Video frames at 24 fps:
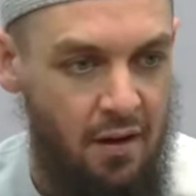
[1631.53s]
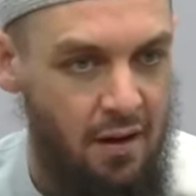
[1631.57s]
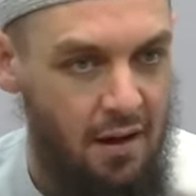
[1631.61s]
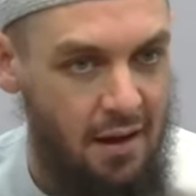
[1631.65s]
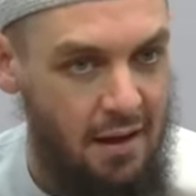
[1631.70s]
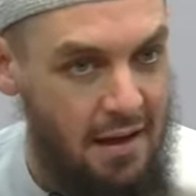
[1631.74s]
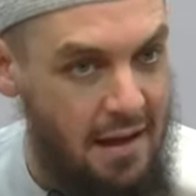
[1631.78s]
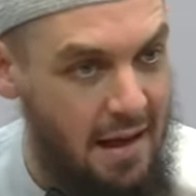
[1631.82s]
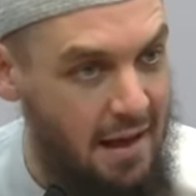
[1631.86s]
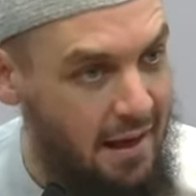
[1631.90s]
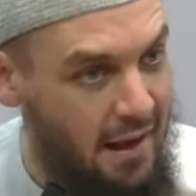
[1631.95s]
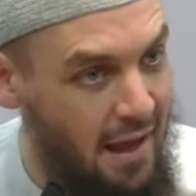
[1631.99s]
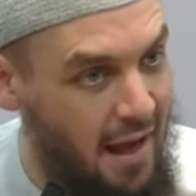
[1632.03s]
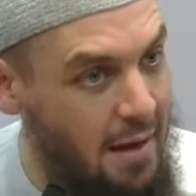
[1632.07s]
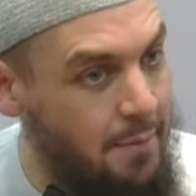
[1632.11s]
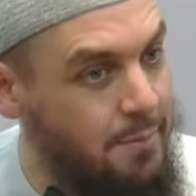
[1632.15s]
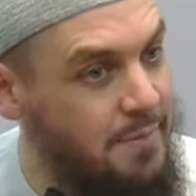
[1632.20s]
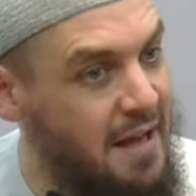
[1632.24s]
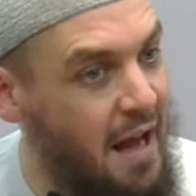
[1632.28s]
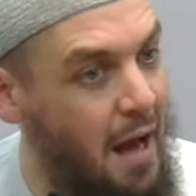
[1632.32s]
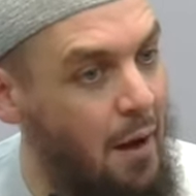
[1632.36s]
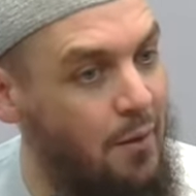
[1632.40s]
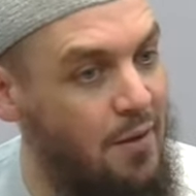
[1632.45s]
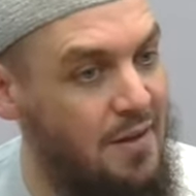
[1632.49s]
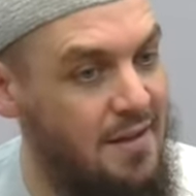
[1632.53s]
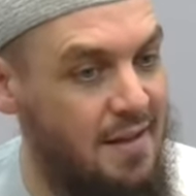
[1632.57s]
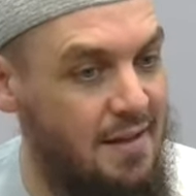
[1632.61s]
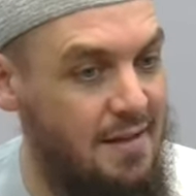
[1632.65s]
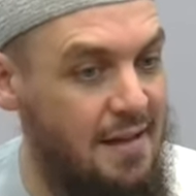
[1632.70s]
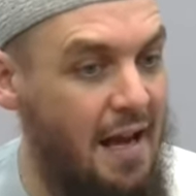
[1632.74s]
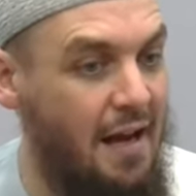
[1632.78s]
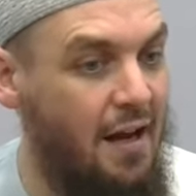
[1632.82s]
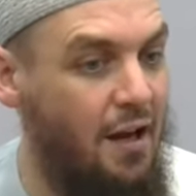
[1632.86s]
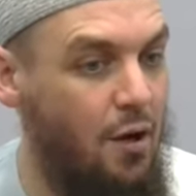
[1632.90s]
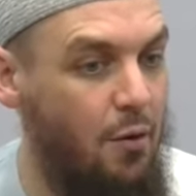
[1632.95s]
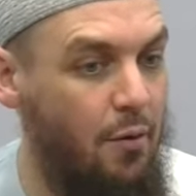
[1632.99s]
And it came down as a
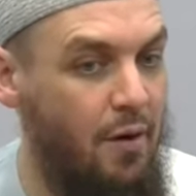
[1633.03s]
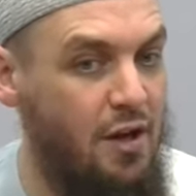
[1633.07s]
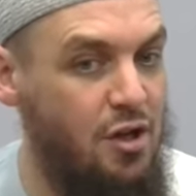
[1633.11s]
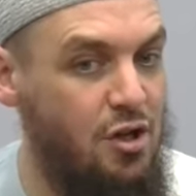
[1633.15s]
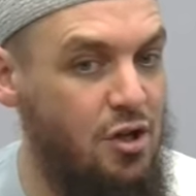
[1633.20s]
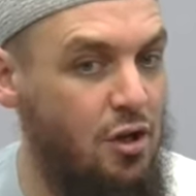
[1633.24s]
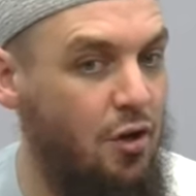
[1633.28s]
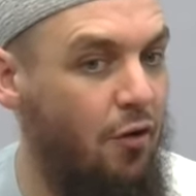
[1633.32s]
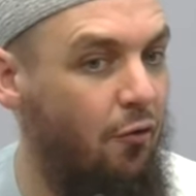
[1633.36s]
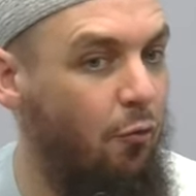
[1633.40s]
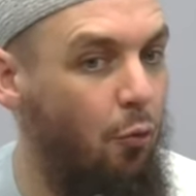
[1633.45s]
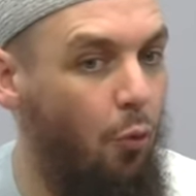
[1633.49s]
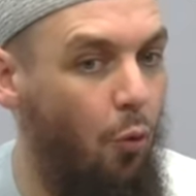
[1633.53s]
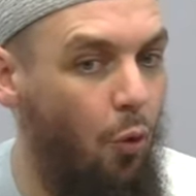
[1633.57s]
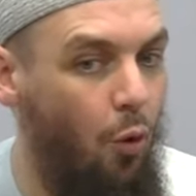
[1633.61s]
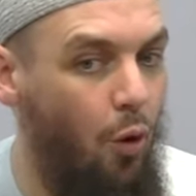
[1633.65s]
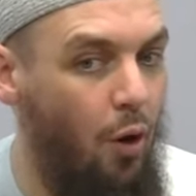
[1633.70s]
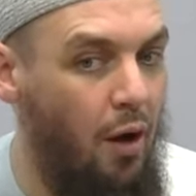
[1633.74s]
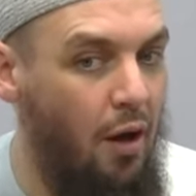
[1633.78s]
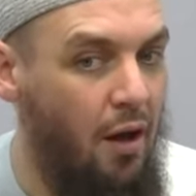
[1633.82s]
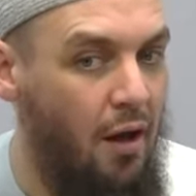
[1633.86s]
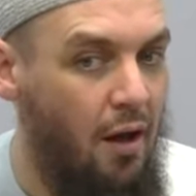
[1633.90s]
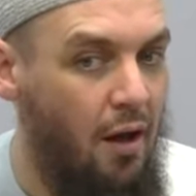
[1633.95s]
declaration of war.